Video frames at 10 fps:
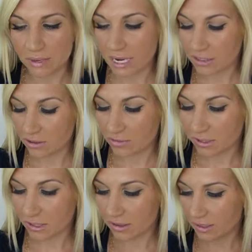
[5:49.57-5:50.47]
My hands aren't
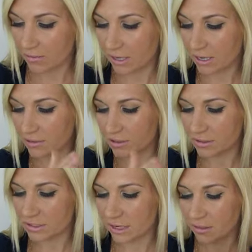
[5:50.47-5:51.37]
really clean right now, so
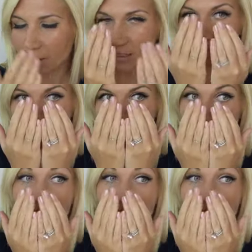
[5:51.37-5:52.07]
it's not the best.